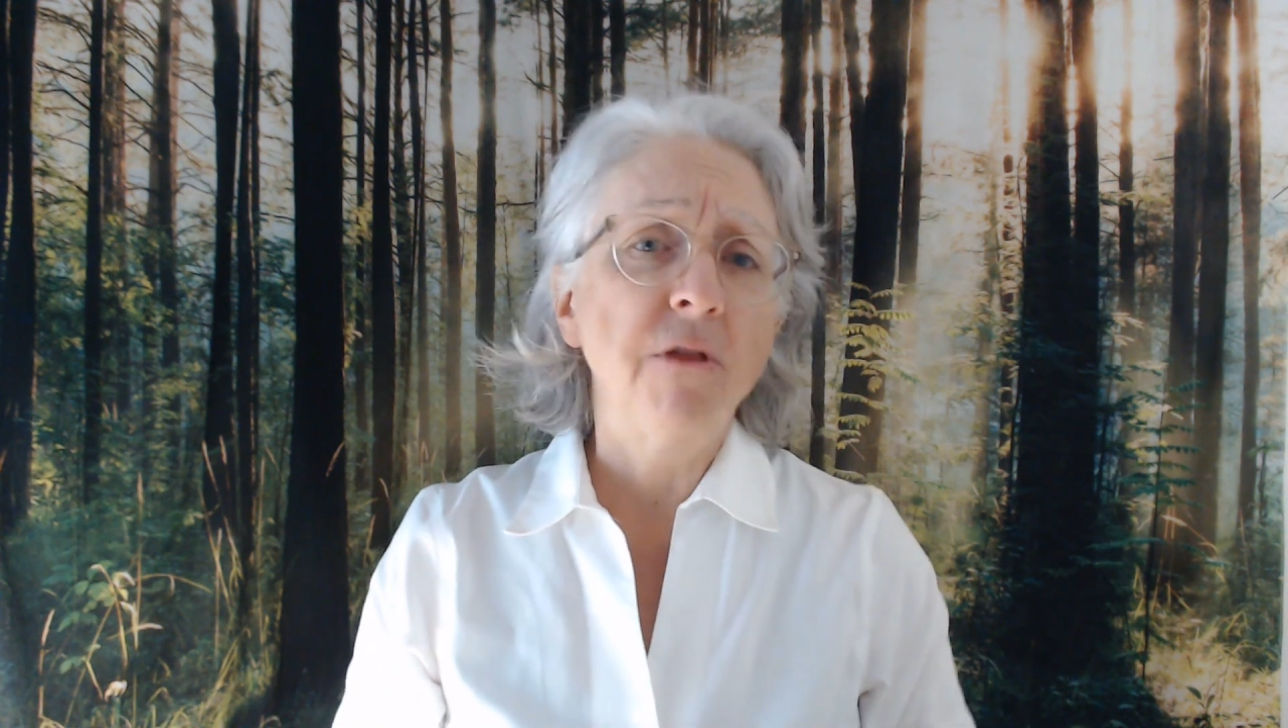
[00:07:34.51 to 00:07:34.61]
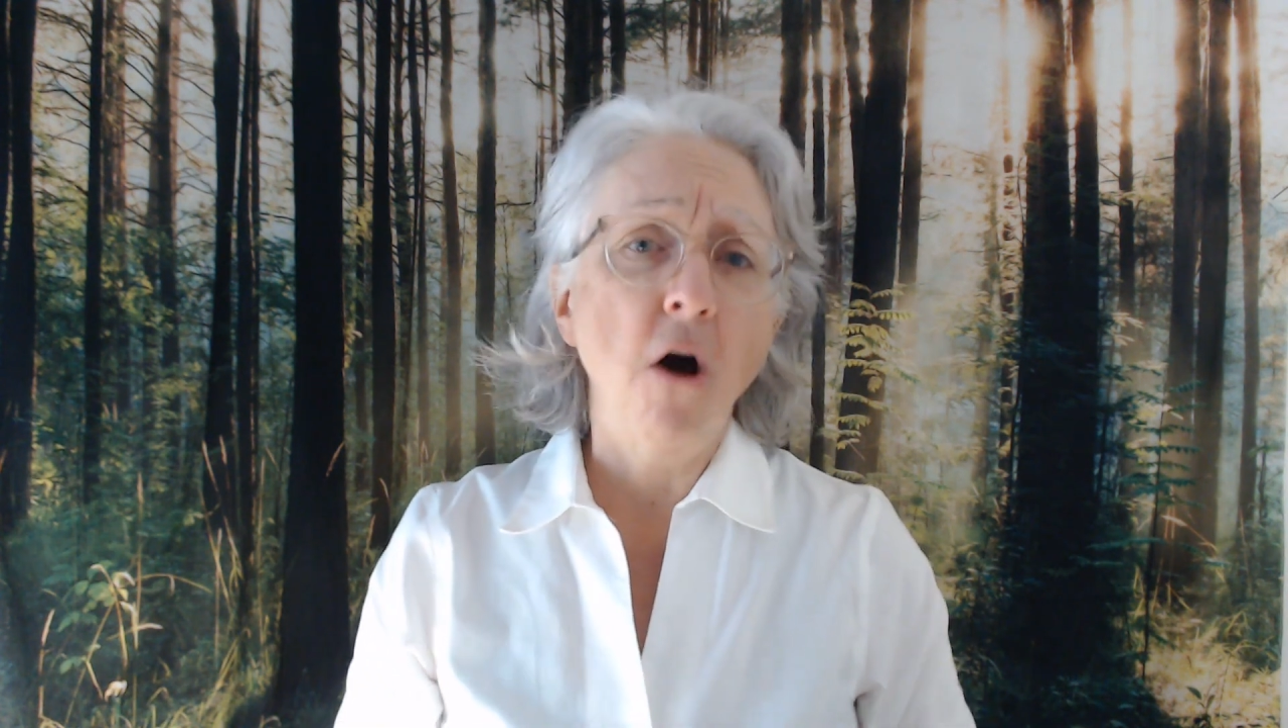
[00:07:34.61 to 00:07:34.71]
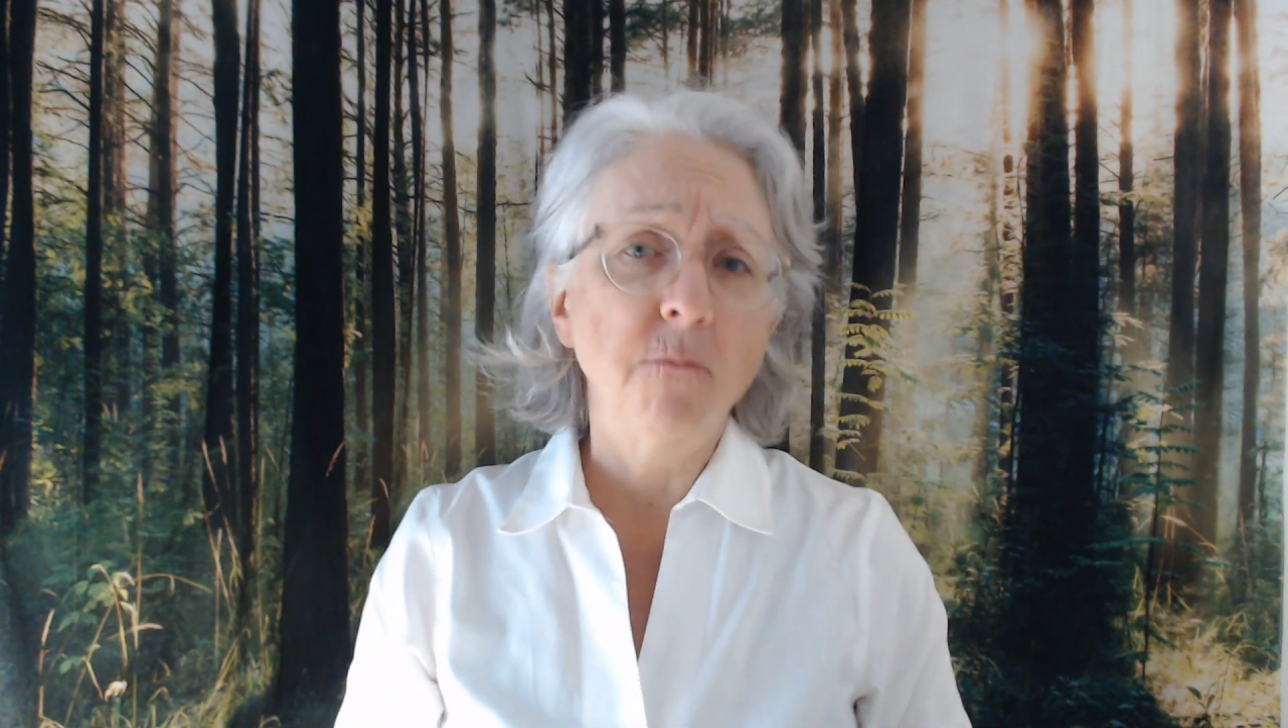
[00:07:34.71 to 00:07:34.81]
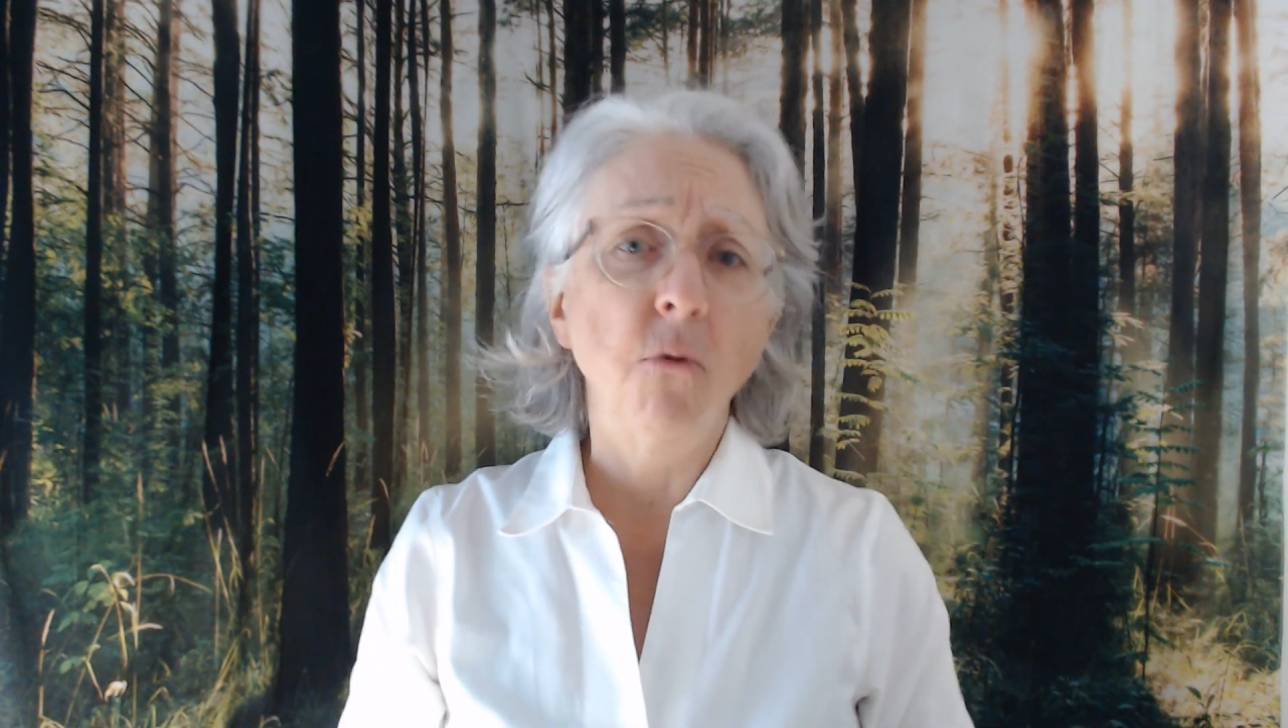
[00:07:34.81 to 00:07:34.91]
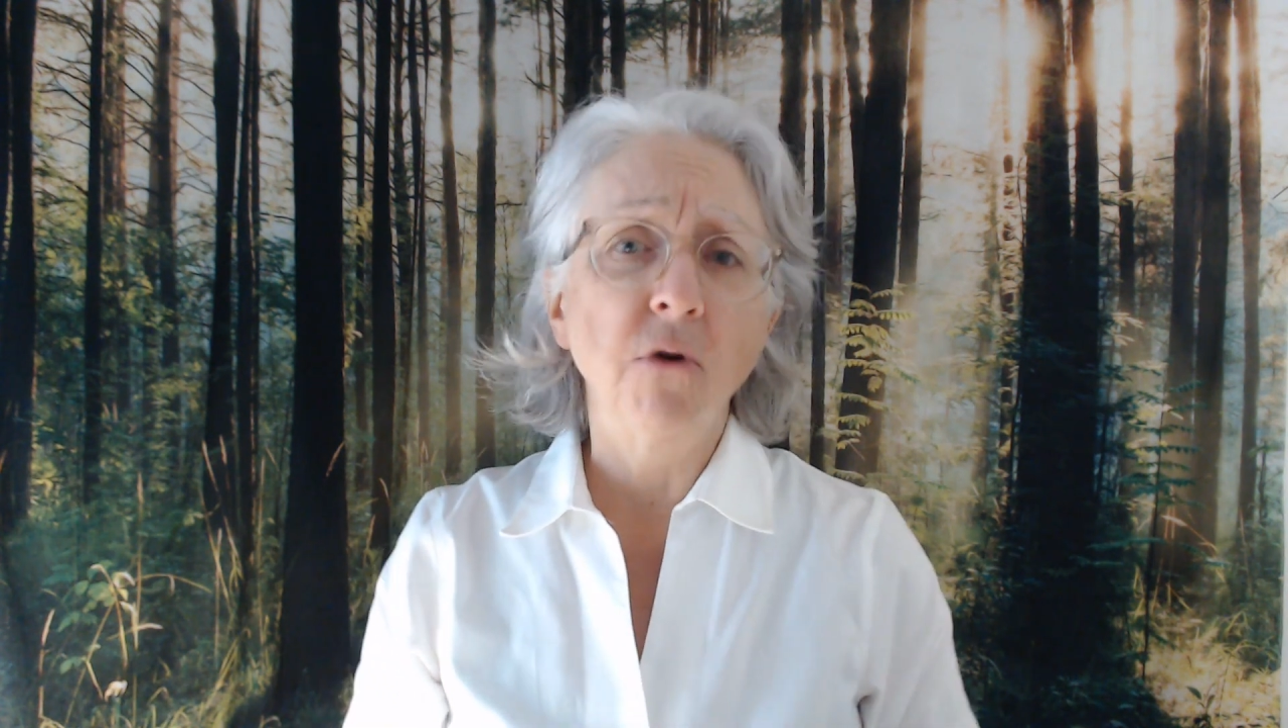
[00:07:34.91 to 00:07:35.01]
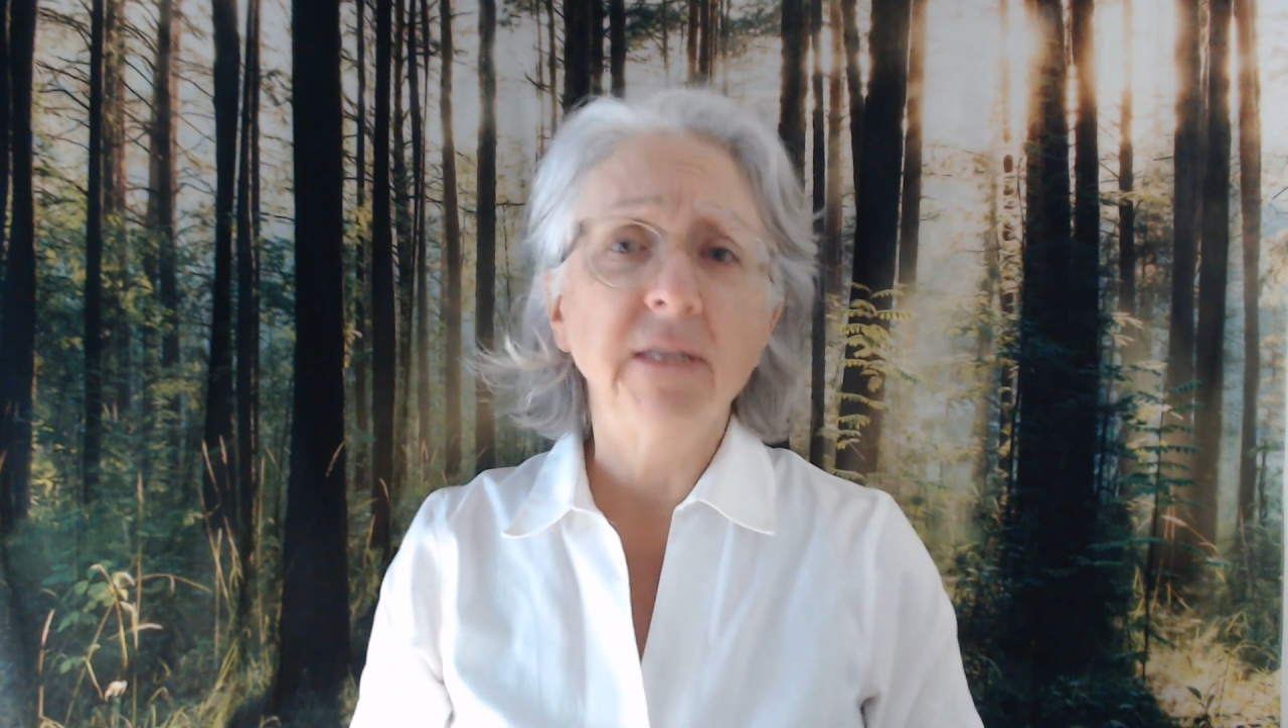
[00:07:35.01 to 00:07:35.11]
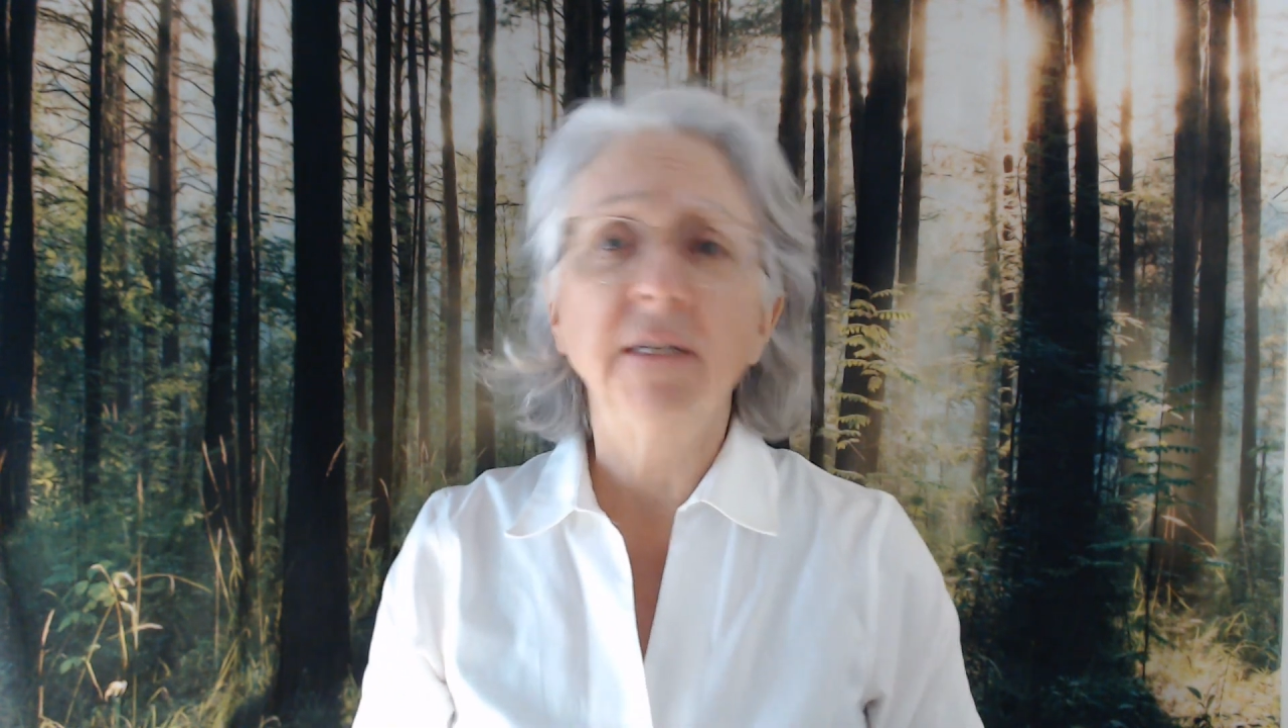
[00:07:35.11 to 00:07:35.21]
onboarding